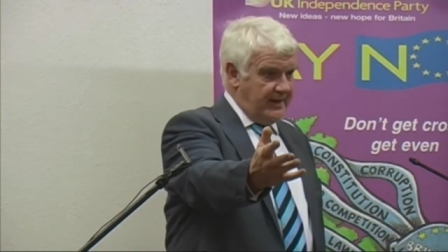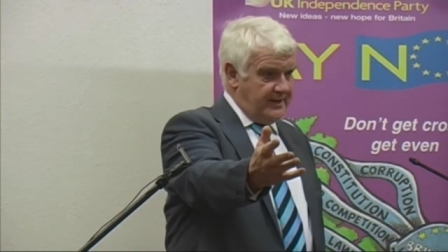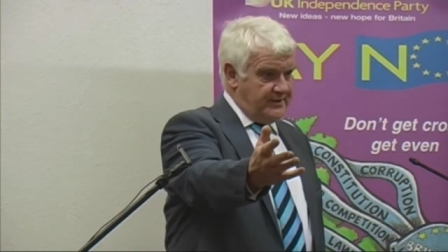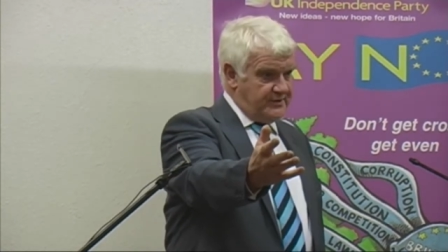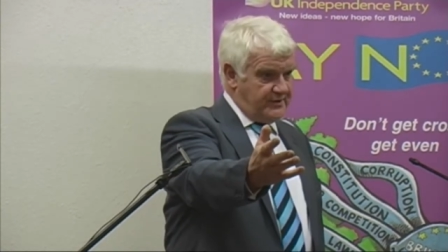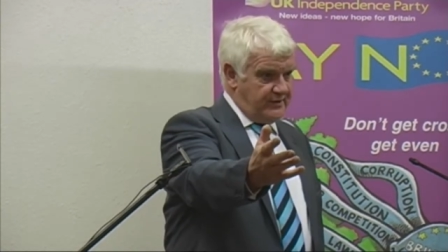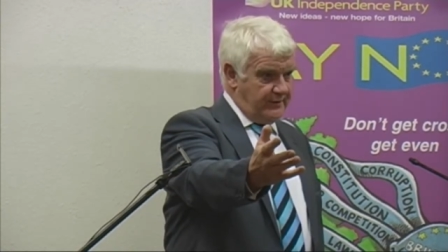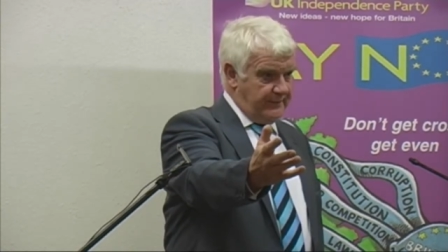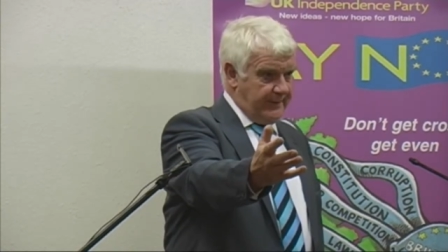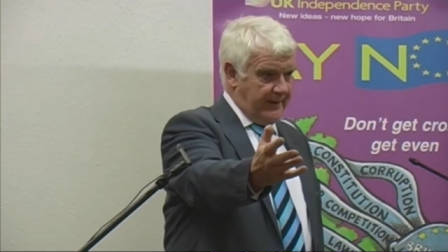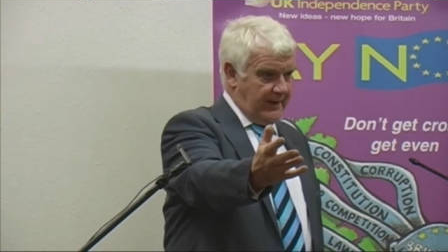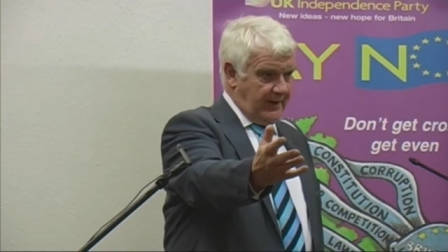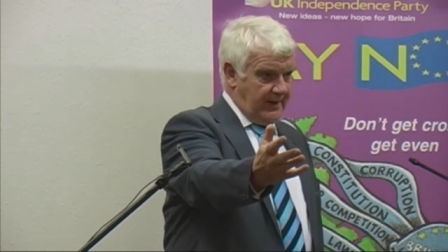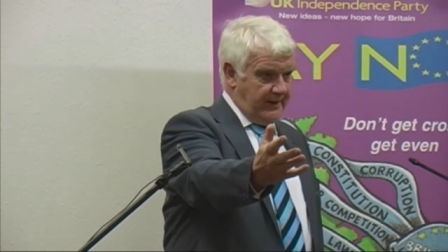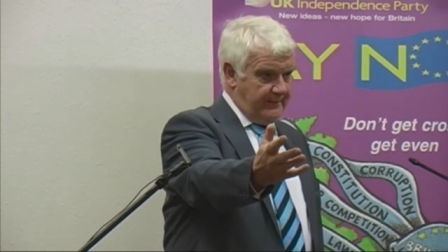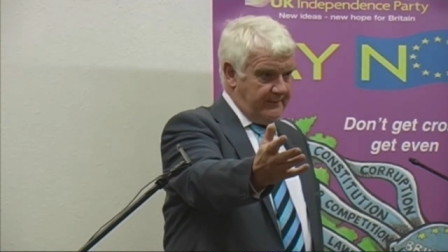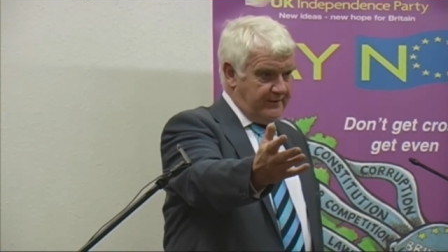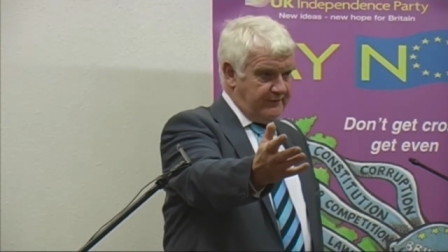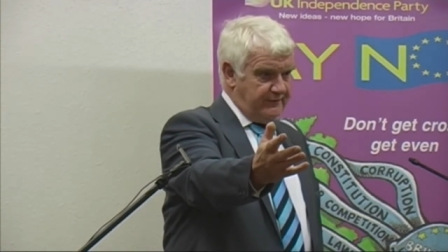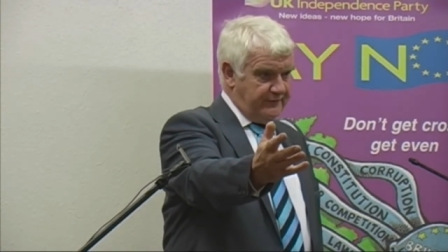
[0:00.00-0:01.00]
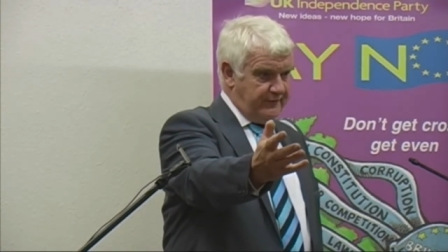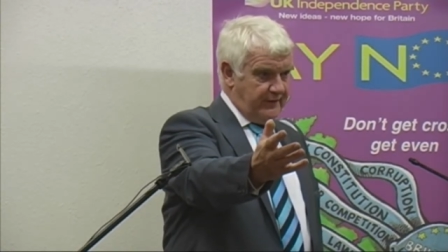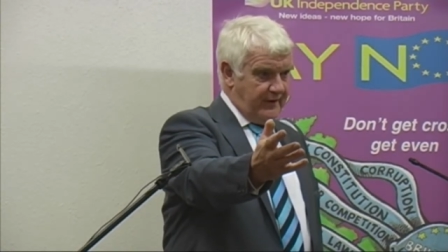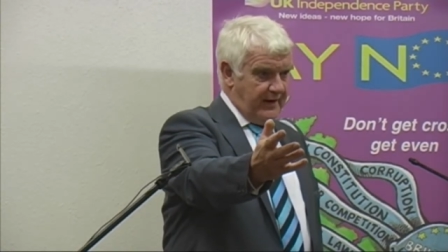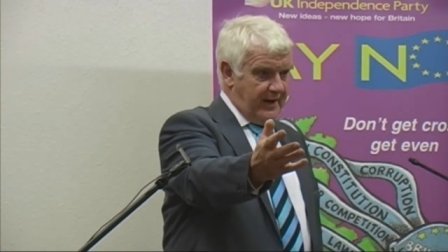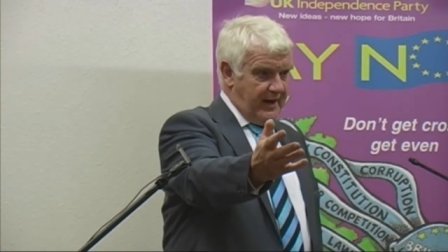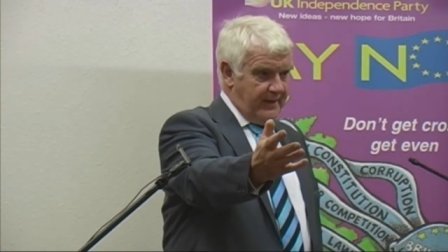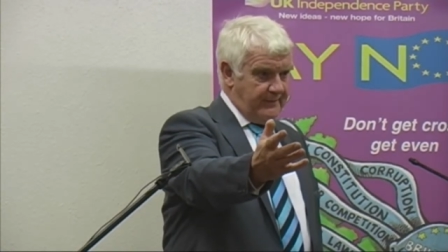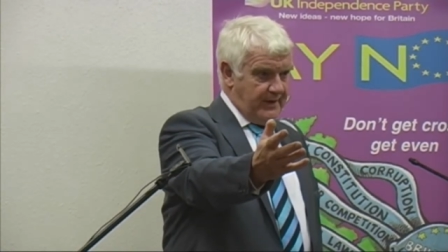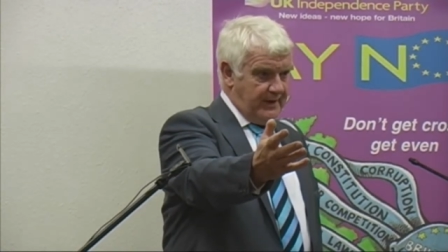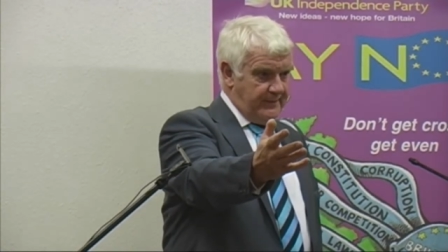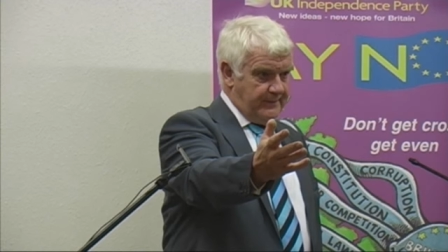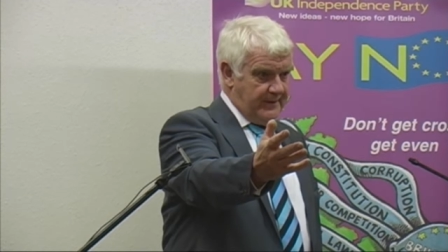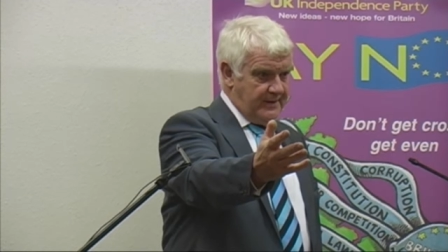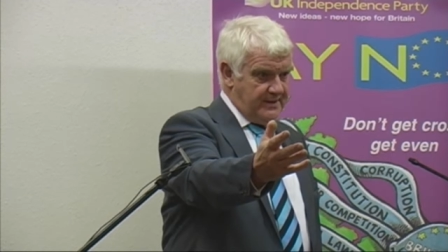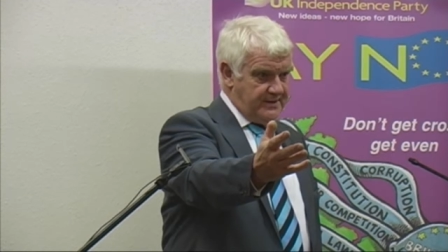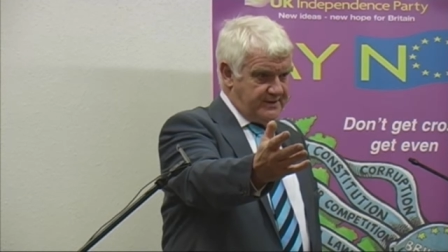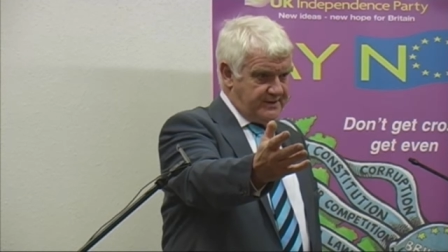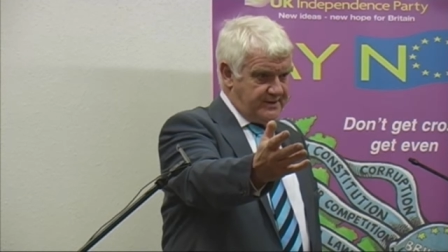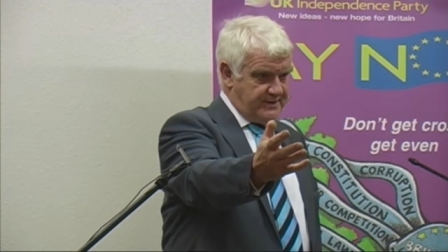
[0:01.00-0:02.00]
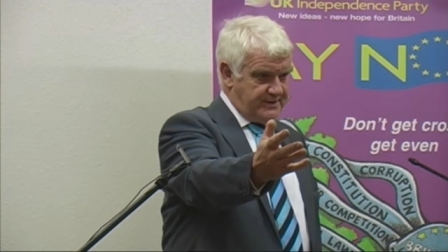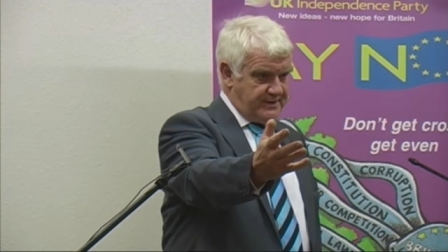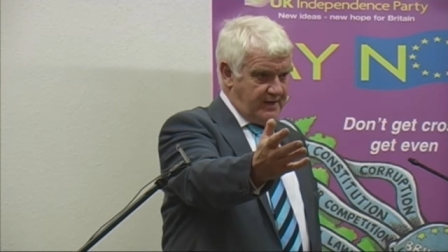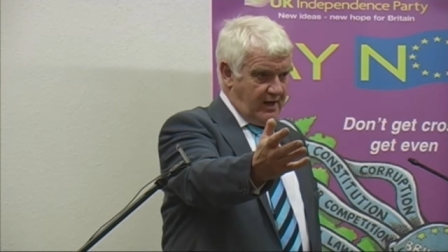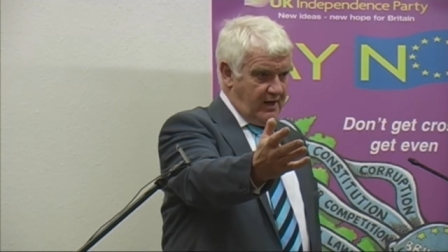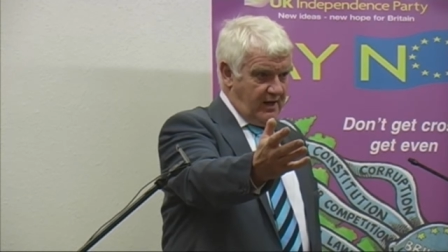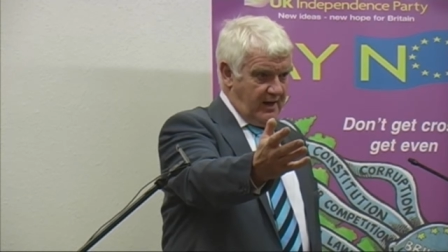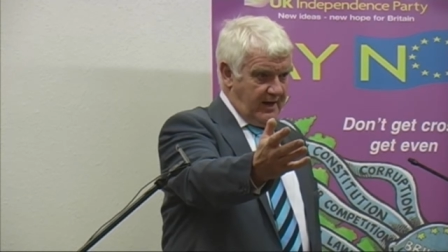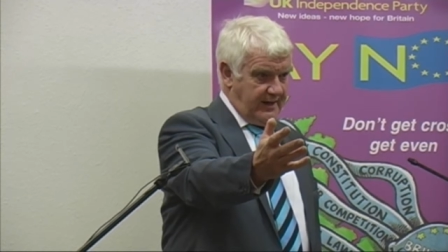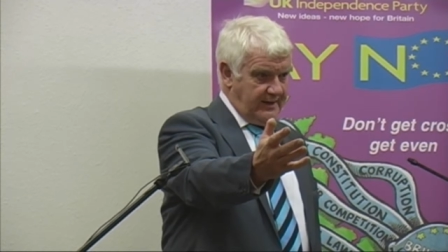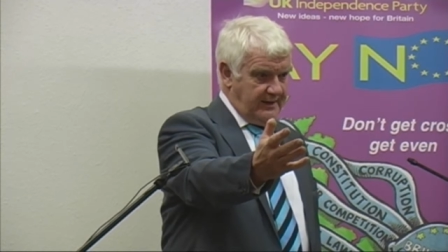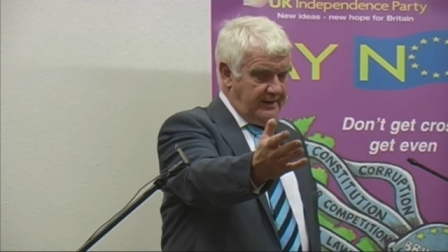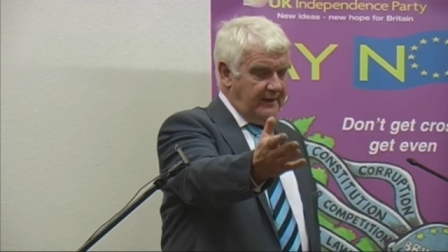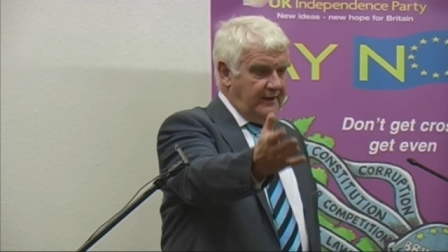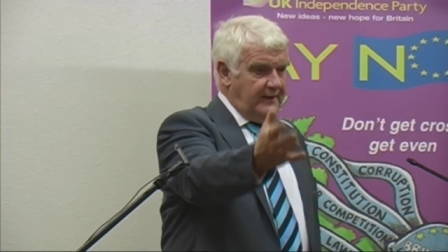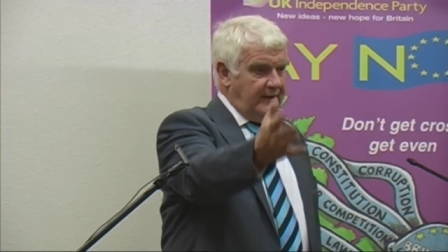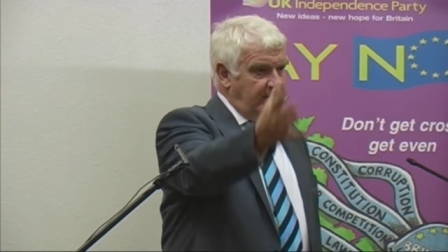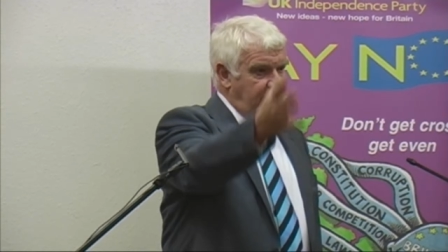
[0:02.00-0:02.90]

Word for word: into the Parliament for MEPs to sign